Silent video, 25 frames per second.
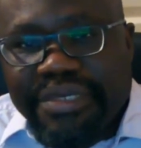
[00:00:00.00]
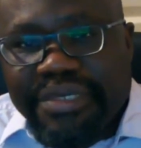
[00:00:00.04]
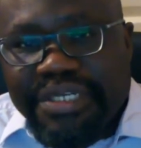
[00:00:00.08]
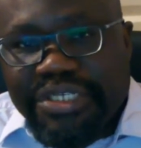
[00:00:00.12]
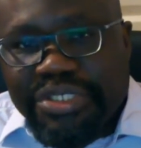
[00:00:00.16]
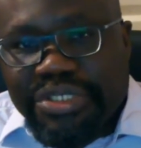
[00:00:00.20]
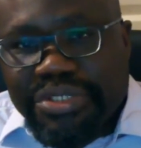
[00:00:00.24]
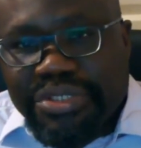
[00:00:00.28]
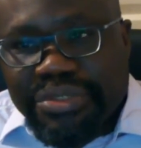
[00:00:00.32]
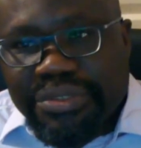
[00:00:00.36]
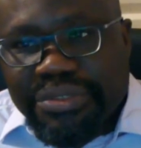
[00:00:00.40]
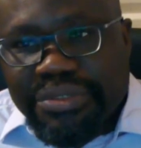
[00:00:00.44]

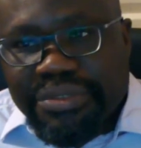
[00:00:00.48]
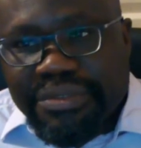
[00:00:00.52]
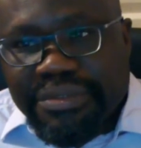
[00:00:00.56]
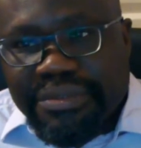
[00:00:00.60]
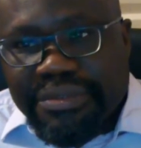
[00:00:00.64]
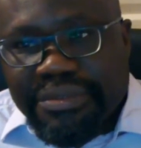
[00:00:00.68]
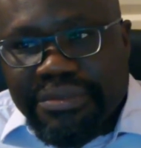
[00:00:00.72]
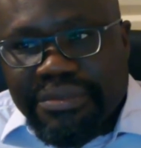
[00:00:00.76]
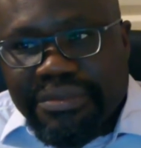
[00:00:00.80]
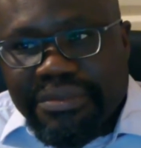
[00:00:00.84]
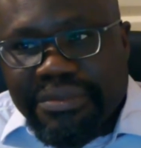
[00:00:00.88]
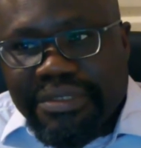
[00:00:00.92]
major,
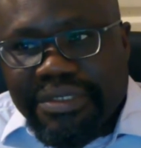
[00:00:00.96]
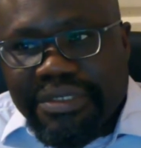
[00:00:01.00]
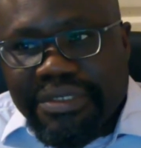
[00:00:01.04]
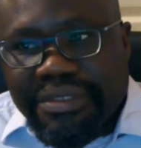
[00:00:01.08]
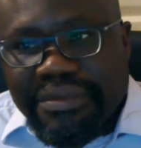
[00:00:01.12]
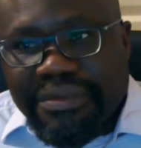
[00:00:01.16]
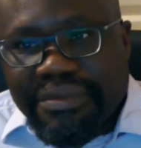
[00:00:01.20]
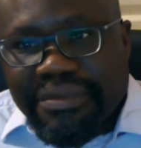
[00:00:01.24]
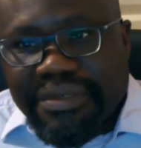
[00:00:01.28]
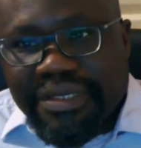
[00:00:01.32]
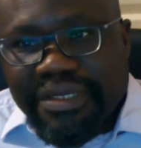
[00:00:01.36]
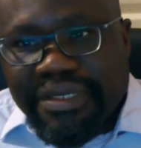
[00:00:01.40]

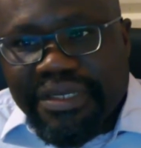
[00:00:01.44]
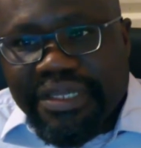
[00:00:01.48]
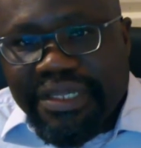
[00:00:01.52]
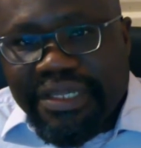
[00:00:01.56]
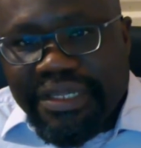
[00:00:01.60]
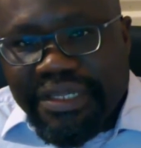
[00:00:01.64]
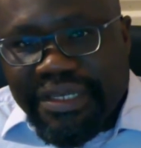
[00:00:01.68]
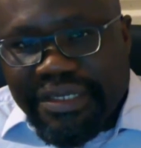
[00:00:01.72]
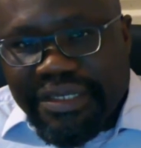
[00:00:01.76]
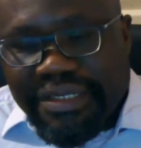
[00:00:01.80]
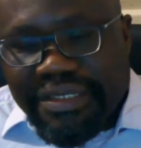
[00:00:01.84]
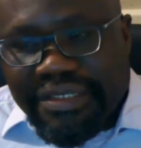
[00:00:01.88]

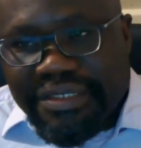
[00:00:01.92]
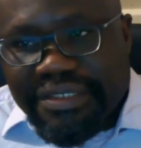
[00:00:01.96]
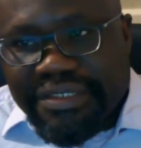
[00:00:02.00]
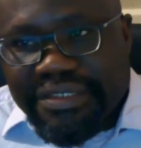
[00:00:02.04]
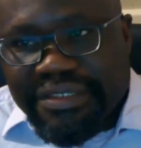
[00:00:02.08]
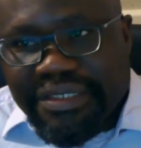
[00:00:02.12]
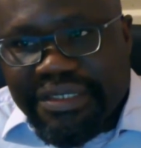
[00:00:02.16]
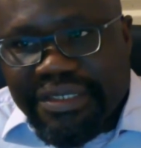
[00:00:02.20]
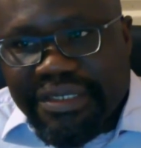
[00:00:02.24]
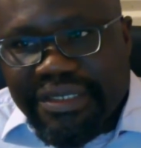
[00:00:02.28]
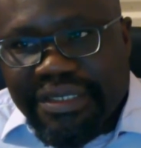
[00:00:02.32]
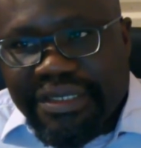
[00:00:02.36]

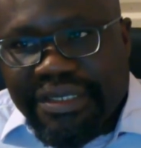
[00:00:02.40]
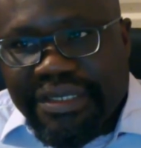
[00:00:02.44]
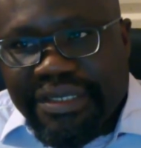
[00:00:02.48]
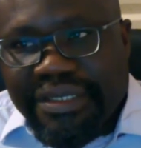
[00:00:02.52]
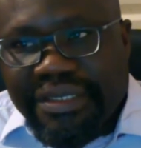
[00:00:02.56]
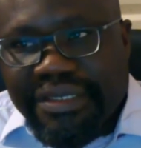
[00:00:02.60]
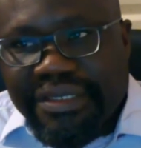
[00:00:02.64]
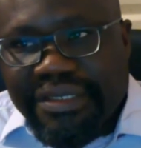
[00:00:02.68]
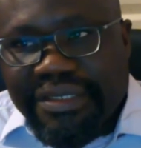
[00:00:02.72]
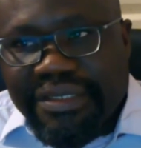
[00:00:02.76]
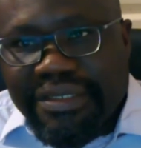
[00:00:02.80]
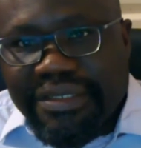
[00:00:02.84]
killers,
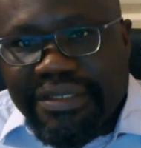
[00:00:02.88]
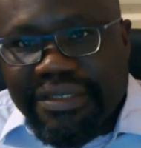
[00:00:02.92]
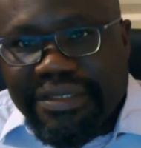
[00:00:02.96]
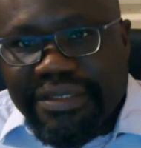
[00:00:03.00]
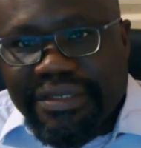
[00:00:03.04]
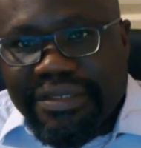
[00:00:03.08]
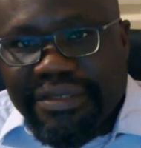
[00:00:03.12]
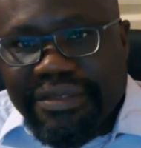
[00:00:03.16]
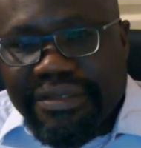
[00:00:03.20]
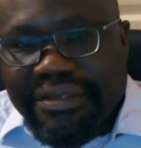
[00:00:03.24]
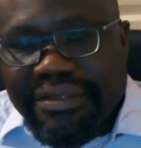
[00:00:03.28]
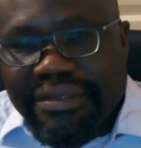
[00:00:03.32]

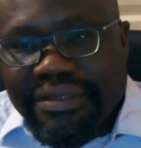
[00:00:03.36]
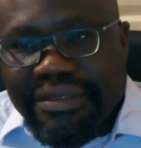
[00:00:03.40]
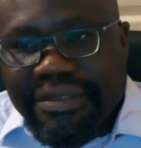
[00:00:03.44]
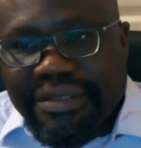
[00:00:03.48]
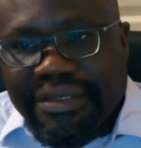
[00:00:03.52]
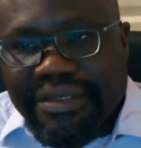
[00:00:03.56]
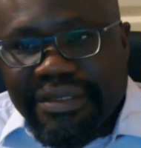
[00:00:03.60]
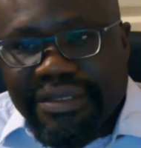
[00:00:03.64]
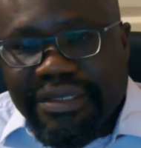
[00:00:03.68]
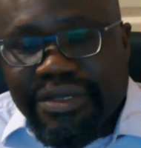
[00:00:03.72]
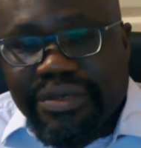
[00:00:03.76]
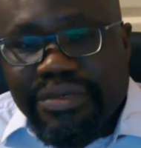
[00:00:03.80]
and
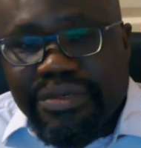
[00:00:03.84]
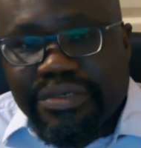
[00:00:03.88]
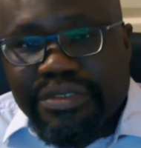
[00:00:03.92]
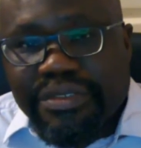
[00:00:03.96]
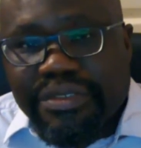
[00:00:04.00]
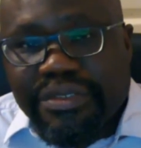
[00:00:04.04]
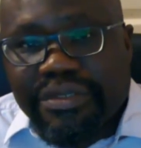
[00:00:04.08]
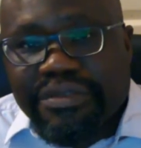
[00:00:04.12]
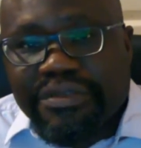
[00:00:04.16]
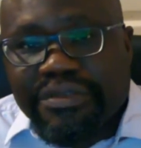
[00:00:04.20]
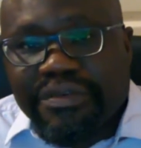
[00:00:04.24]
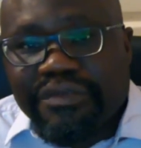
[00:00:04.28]
they
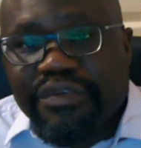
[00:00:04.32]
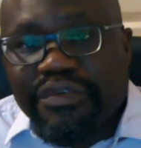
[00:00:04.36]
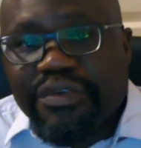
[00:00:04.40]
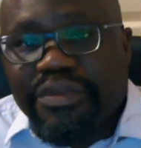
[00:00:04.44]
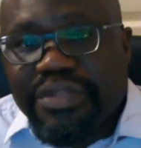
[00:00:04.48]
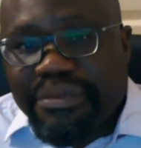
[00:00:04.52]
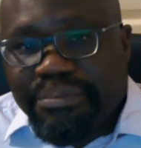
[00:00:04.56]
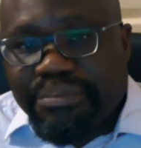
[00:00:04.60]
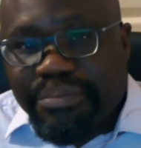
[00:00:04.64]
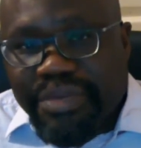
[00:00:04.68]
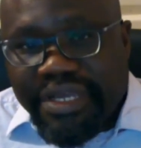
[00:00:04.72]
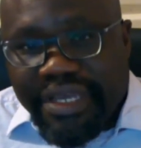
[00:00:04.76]
cause a lot of
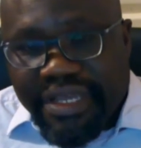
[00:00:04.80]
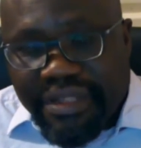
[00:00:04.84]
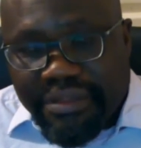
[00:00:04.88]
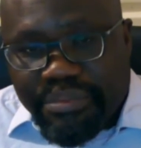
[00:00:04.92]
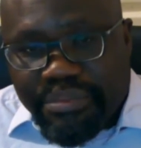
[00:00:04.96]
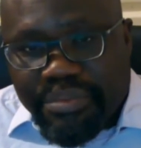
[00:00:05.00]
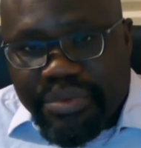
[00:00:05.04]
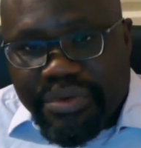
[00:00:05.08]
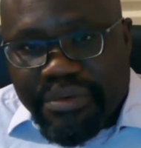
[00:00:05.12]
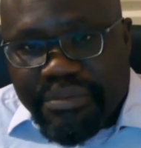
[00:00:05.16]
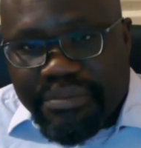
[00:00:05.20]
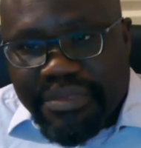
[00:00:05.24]
other
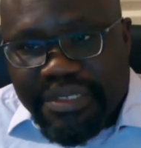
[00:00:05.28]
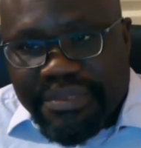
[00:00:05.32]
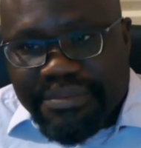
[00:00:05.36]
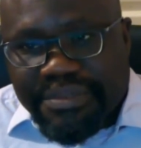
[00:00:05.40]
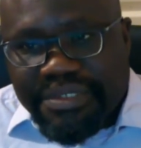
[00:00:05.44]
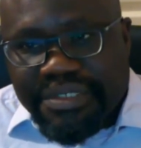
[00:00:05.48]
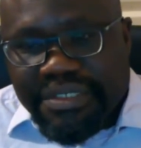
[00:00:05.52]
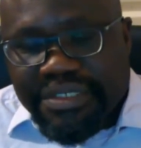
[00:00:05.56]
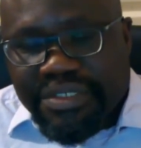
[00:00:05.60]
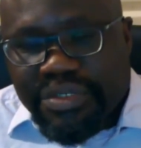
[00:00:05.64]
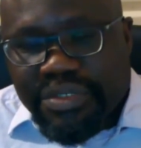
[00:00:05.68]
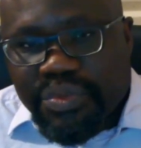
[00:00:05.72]
health
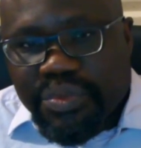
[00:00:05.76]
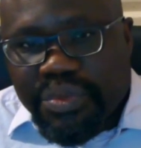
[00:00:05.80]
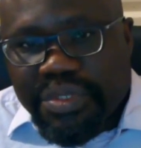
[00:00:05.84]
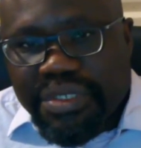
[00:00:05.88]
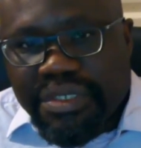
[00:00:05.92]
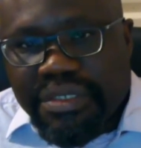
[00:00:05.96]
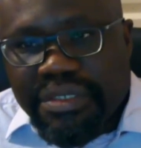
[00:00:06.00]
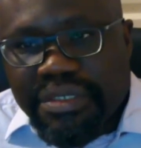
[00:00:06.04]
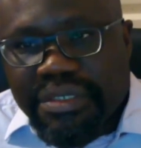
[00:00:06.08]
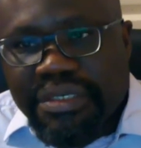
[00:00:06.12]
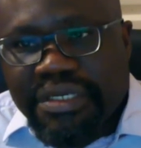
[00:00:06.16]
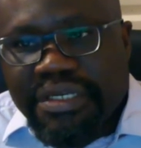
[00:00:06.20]
problems as
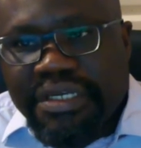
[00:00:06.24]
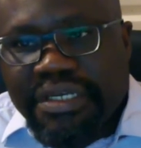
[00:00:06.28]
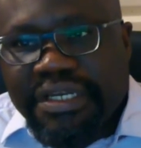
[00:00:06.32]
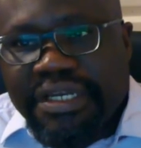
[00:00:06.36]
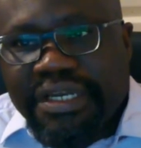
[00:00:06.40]
well.